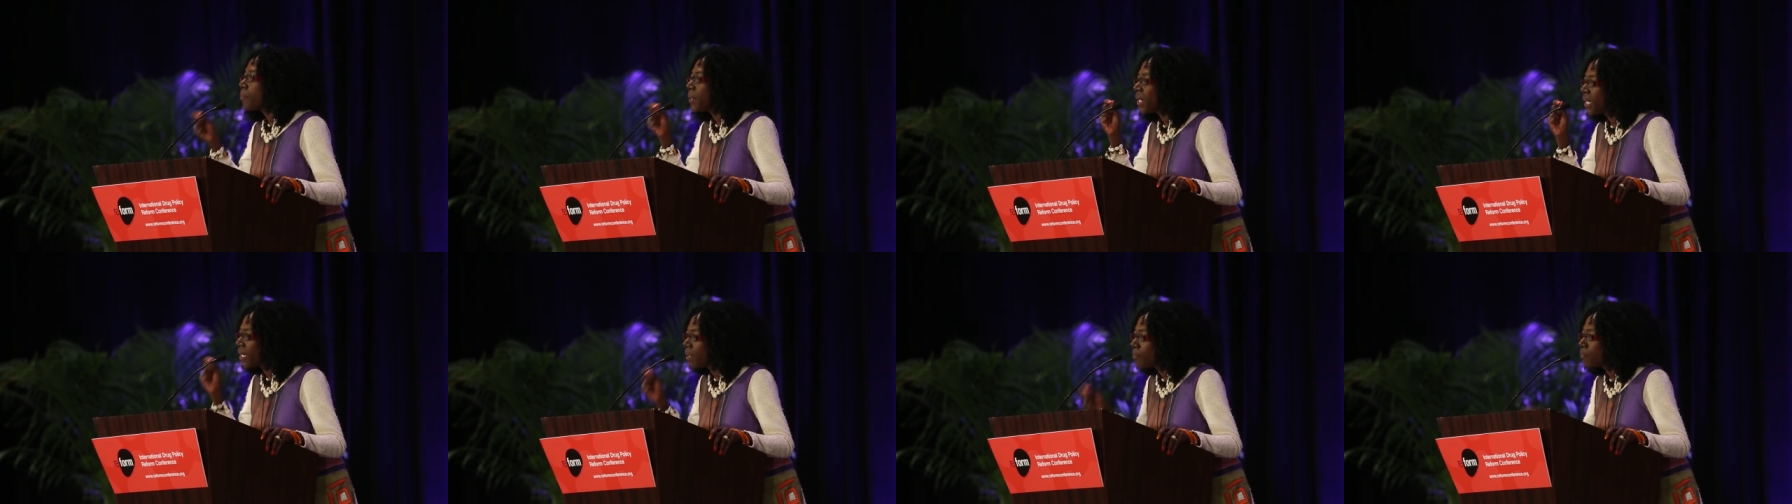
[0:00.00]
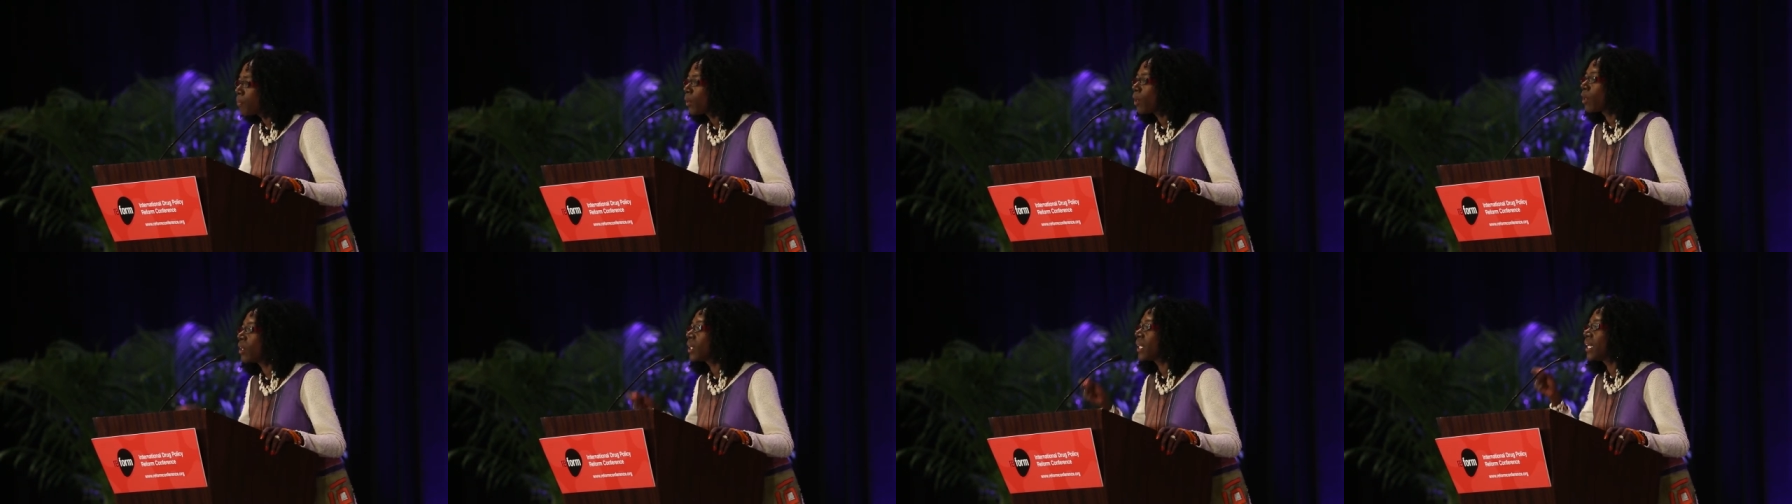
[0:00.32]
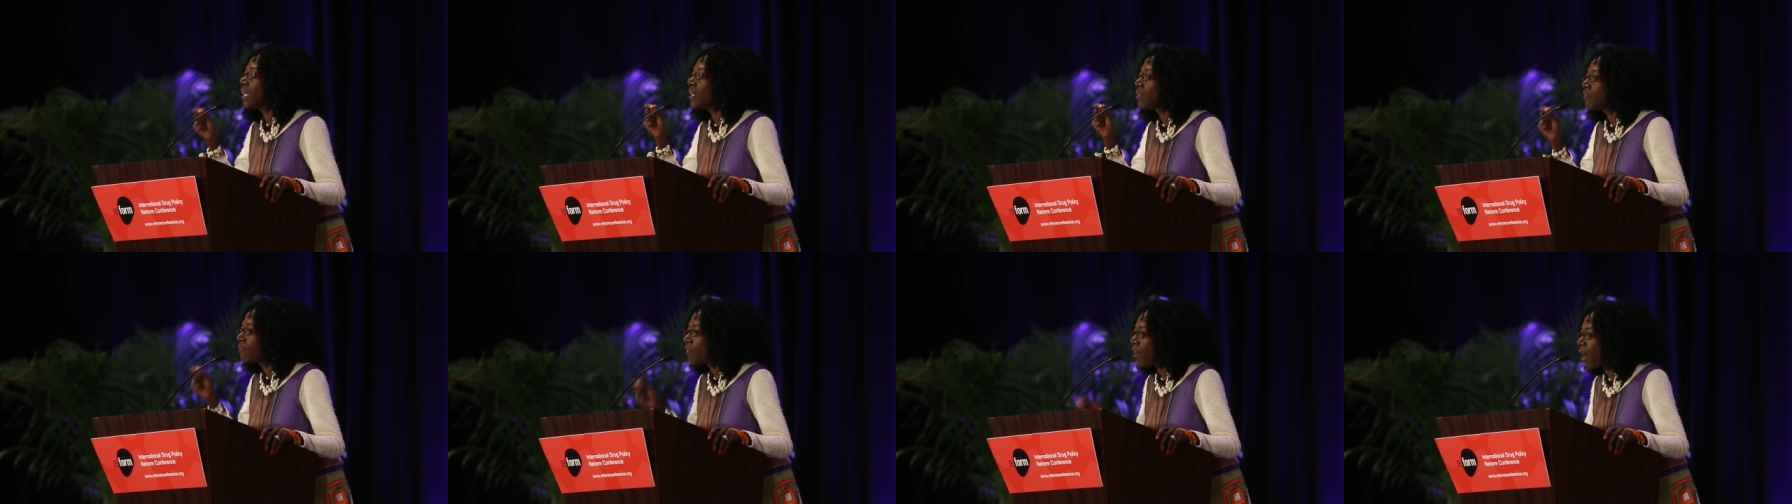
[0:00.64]
People
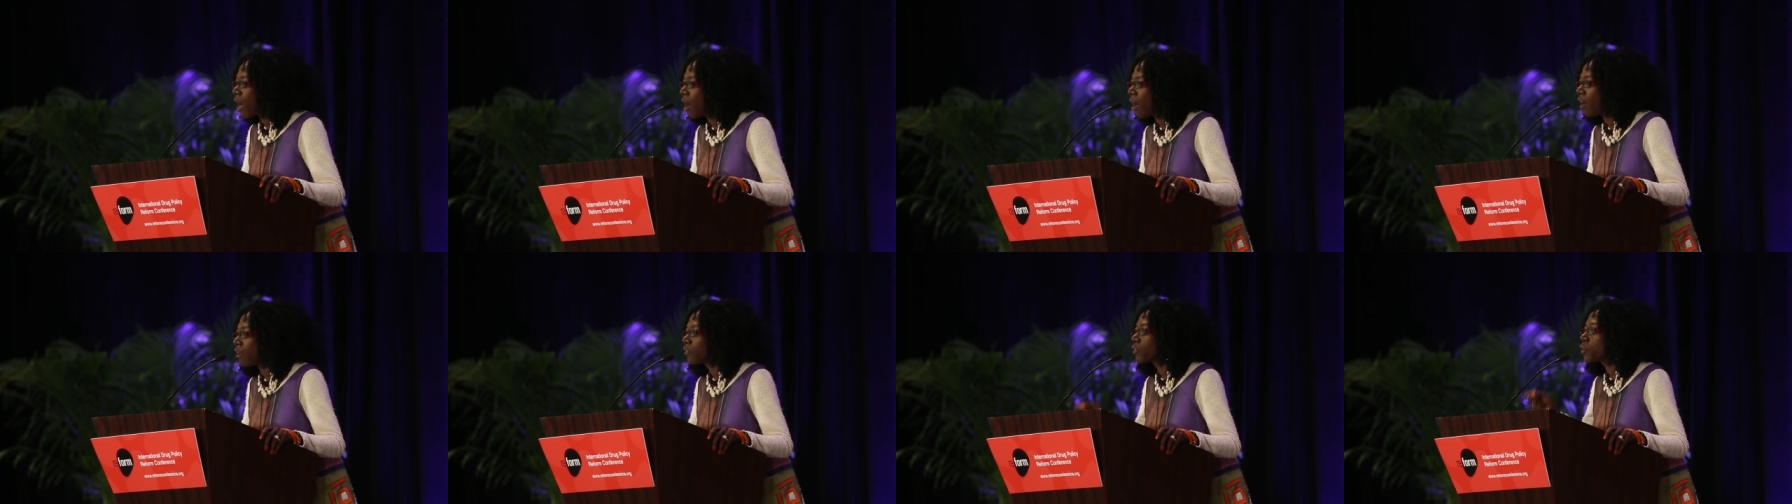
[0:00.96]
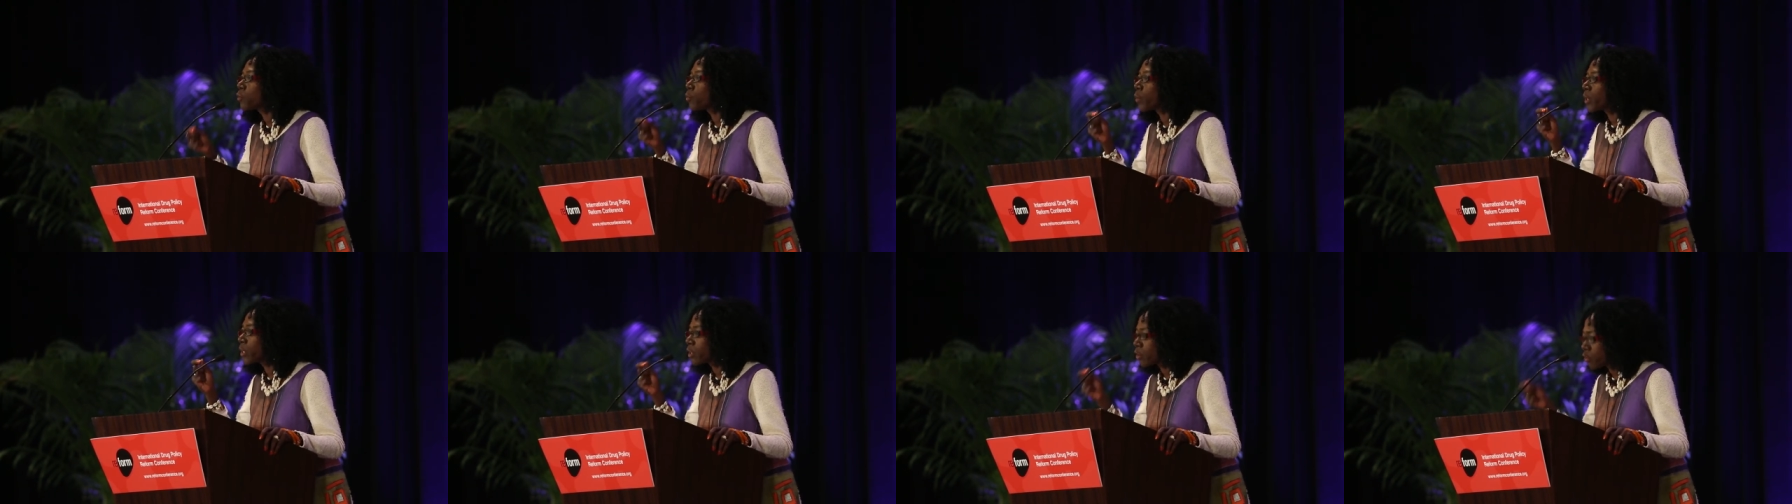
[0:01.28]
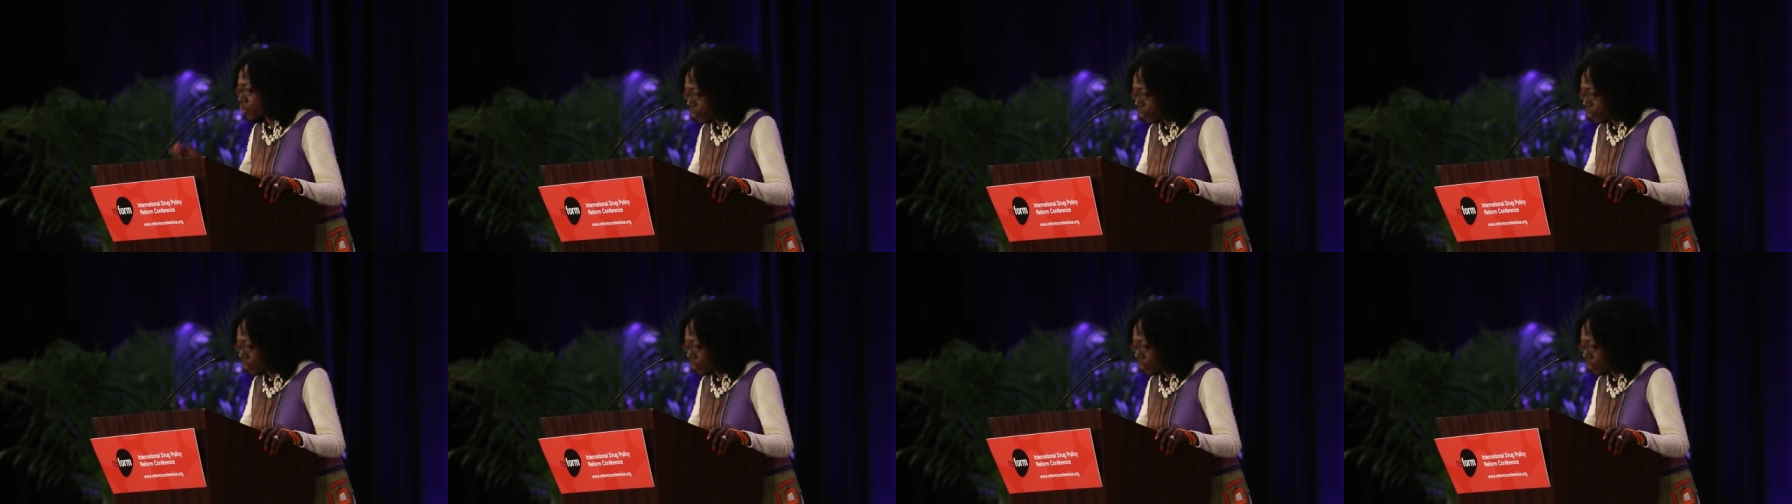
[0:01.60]
involved with